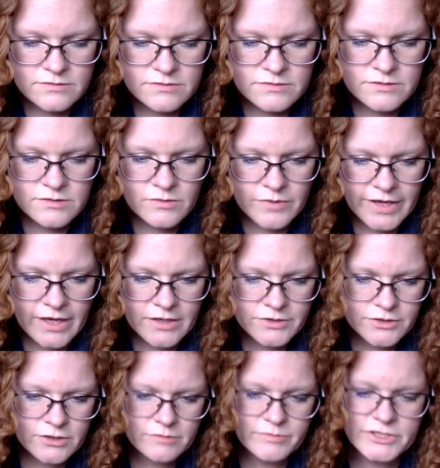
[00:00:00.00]
So we
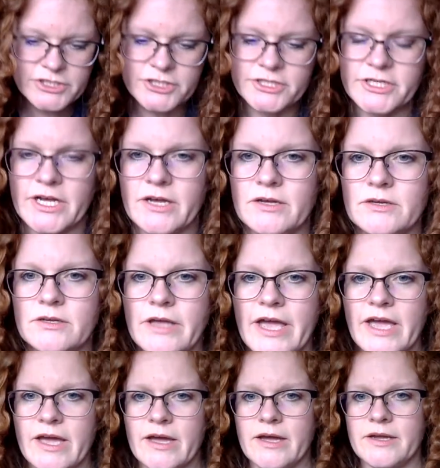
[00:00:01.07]
entered Michelle
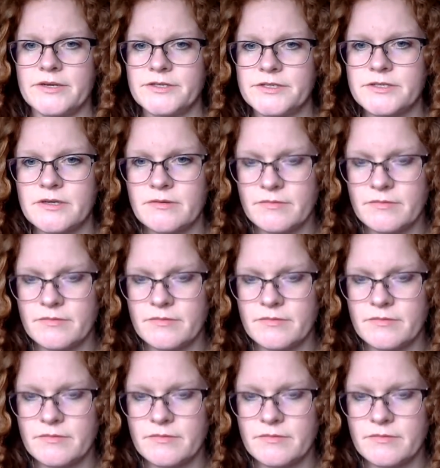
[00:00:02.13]
and